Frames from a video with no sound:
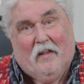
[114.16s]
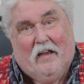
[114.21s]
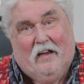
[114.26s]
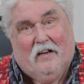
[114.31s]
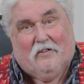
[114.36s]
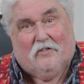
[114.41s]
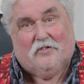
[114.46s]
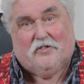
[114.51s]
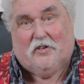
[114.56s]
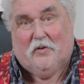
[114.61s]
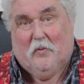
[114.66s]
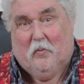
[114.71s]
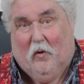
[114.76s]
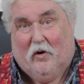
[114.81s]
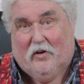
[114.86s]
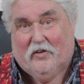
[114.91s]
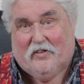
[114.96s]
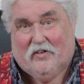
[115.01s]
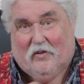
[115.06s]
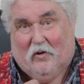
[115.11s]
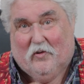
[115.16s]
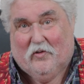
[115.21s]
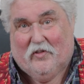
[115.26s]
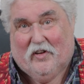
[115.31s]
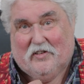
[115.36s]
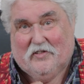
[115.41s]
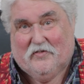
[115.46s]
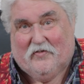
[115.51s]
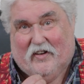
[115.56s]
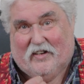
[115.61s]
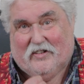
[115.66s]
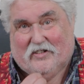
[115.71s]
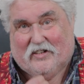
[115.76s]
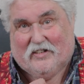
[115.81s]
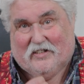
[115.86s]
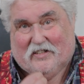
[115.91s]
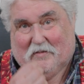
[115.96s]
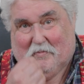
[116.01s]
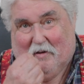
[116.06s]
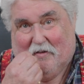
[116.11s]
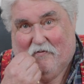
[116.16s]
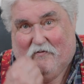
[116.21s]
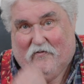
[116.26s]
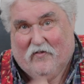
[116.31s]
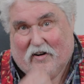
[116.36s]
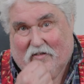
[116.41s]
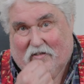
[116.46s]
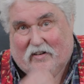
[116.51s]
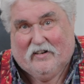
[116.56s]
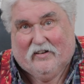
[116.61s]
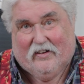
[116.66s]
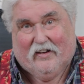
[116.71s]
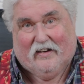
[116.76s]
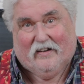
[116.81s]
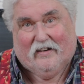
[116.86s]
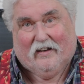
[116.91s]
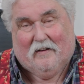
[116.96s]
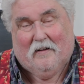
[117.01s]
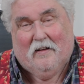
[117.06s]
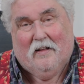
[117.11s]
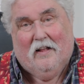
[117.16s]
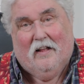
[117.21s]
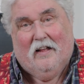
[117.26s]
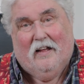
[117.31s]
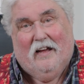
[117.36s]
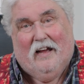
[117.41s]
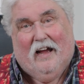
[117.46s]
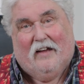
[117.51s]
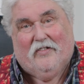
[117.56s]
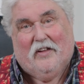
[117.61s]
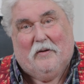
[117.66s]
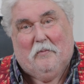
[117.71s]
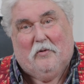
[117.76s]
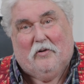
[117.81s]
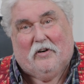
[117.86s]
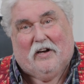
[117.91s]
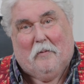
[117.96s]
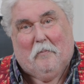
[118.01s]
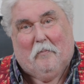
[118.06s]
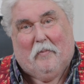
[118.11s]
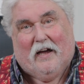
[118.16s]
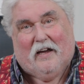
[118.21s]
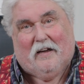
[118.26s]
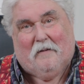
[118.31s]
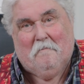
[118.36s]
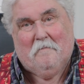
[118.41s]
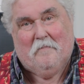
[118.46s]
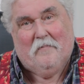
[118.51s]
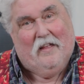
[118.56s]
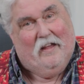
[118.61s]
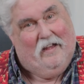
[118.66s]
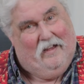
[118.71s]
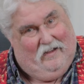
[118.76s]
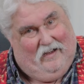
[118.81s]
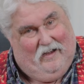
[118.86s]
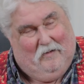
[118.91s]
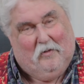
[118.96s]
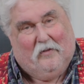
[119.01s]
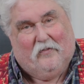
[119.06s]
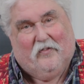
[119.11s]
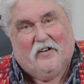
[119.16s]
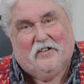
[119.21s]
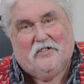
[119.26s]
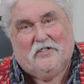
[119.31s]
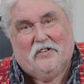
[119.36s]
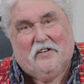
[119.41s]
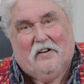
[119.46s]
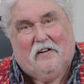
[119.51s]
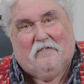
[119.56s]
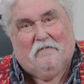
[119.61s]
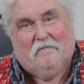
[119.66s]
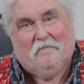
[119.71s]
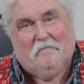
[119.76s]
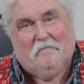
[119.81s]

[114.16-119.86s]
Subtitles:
Because you want all those veggies to be very tender, and then we'll come back and we'll finish it off.